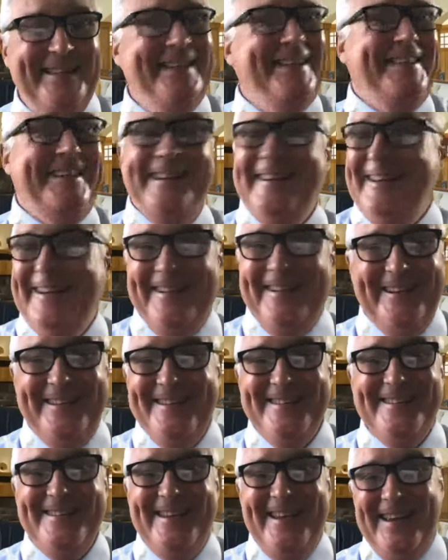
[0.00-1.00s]
They don't
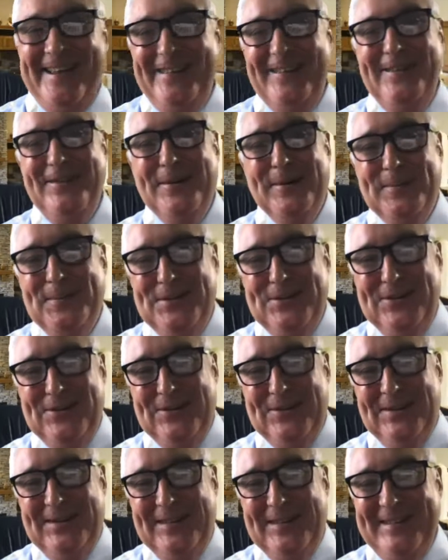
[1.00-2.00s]
understand the
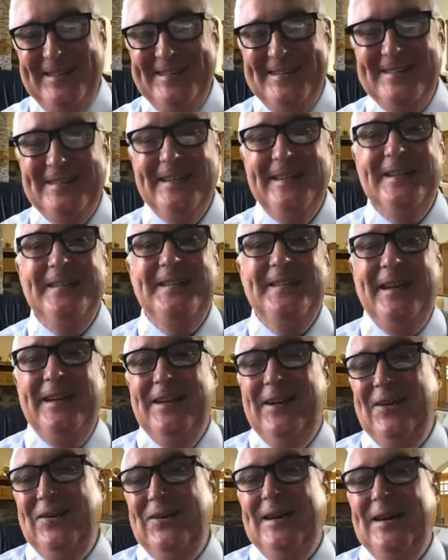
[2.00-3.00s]
opportunities. They
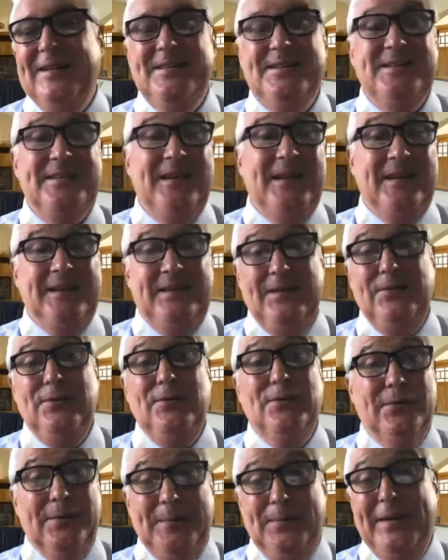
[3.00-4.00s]
don't understand that
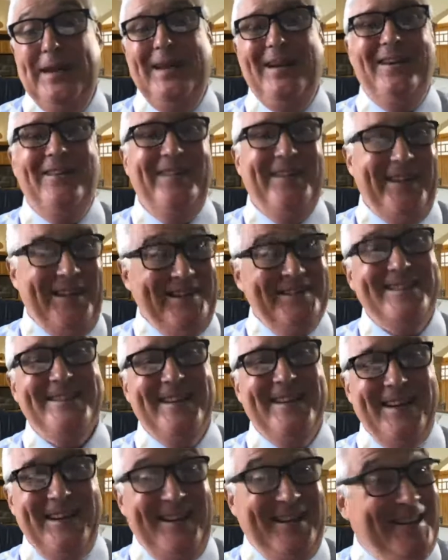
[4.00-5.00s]
you're empowering,
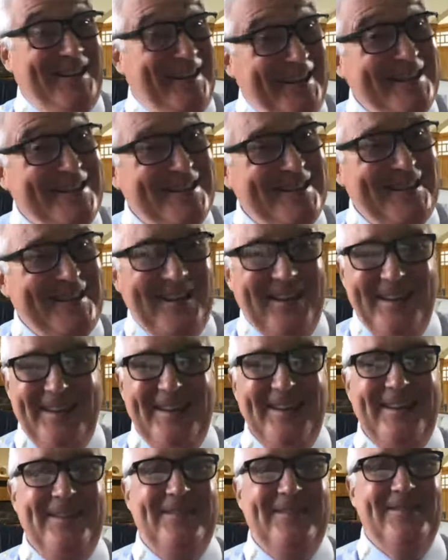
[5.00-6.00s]
entertaining, and
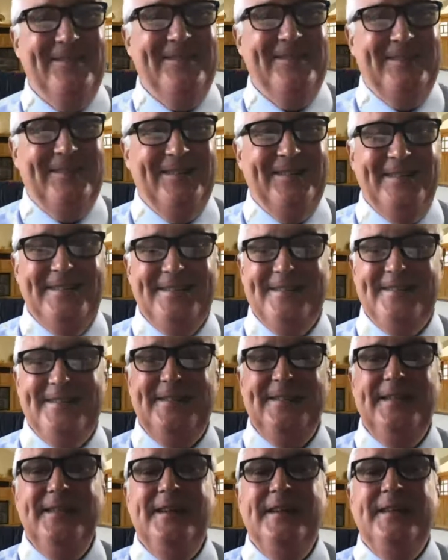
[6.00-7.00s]
educating your clients.
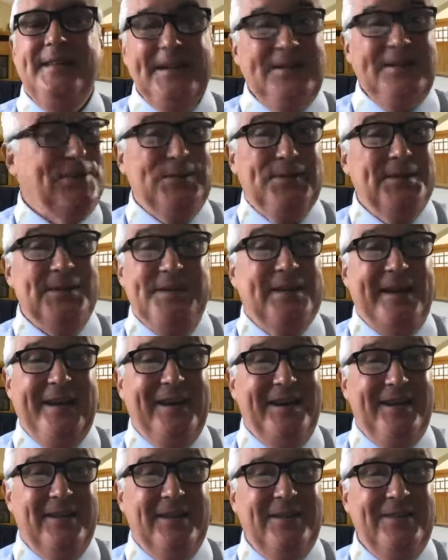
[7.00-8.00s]
That's all they're
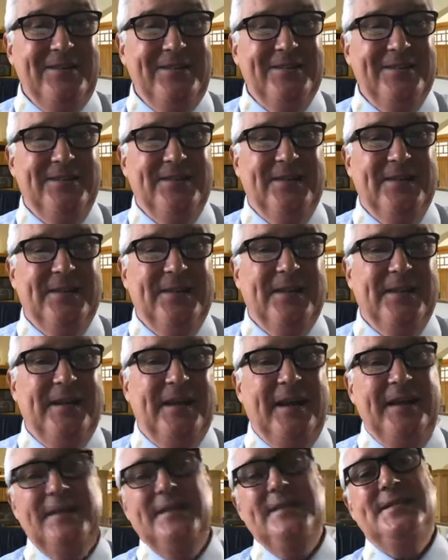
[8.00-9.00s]
saying no to.
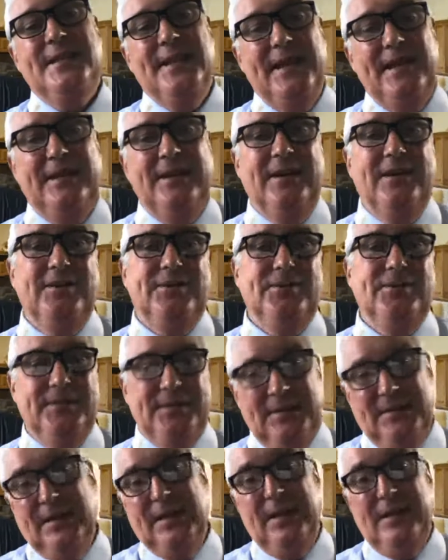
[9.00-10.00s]
And they're saying no to it
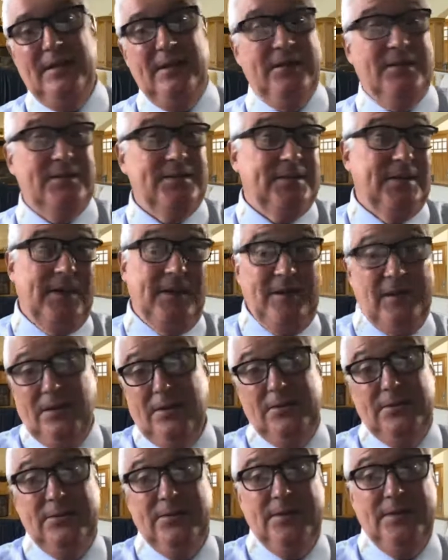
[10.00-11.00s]
today. They're not saying no
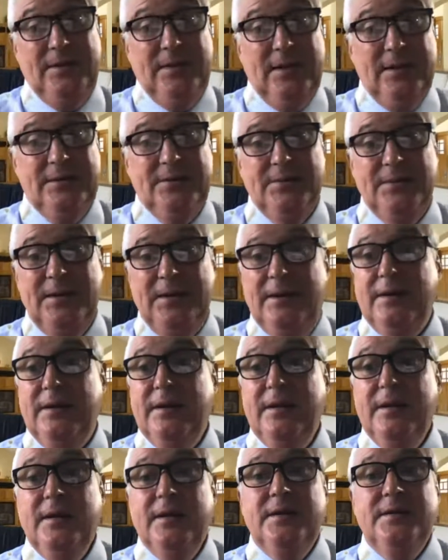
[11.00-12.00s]
to it next week.
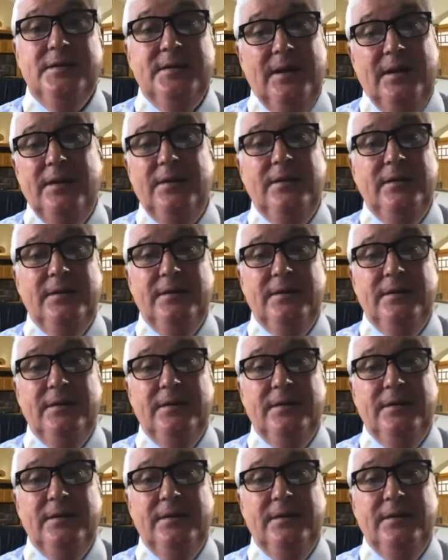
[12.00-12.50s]
So